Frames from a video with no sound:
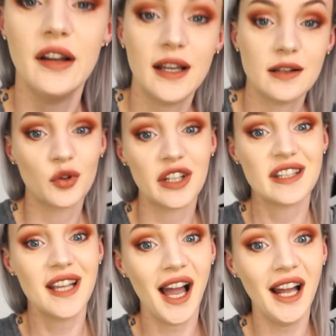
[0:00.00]
He's really
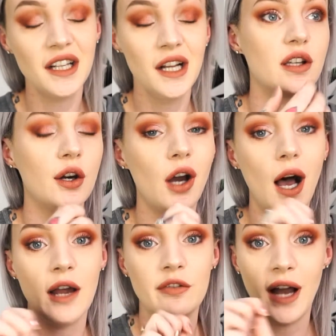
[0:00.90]
sad. So
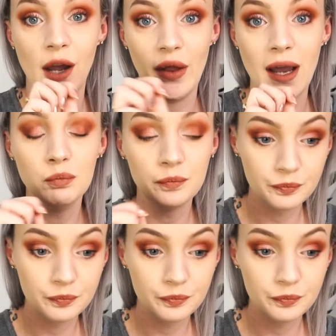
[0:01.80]
I file that.